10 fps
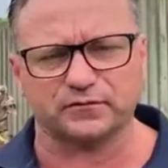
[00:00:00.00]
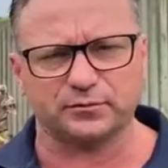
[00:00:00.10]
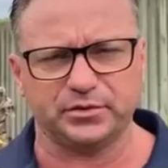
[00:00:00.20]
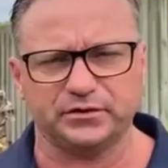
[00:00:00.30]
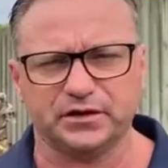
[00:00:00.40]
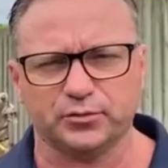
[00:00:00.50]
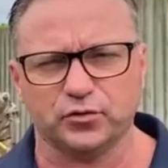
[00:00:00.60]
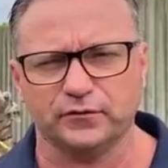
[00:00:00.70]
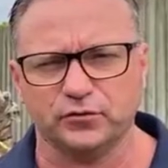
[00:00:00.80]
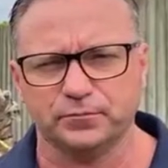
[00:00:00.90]
for building
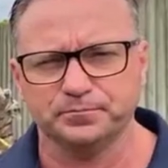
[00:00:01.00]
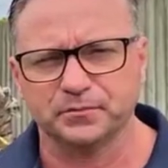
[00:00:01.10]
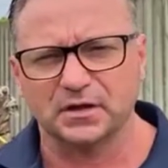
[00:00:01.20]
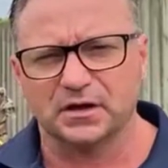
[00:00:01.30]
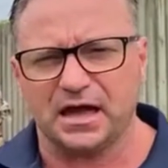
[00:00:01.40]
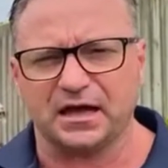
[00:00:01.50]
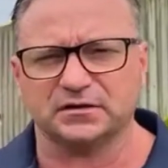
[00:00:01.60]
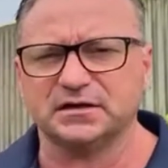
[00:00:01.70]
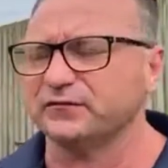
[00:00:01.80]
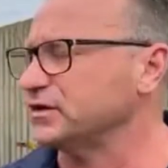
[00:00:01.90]
approval
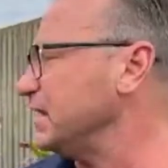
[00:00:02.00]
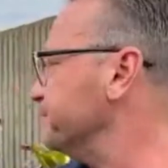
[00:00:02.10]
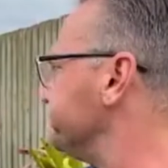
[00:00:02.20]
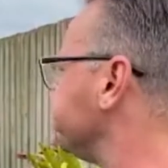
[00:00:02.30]
and given him